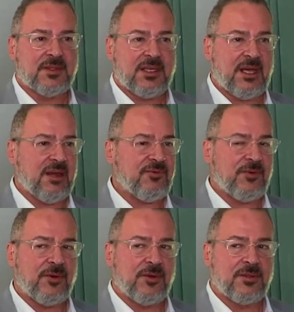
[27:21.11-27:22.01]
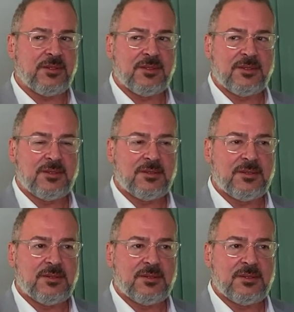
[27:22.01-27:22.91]
Careful,
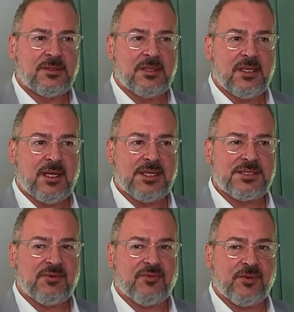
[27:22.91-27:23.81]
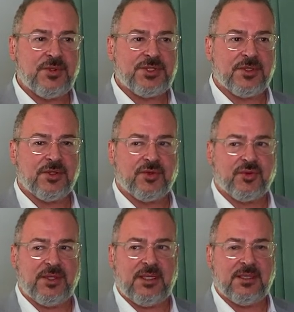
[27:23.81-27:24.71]
as the fruits of your
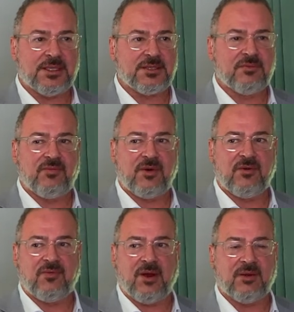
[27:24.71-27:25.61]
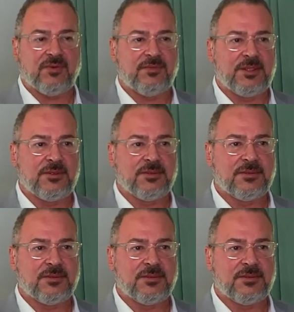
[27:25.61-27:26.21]
tree doesn't fall far from you.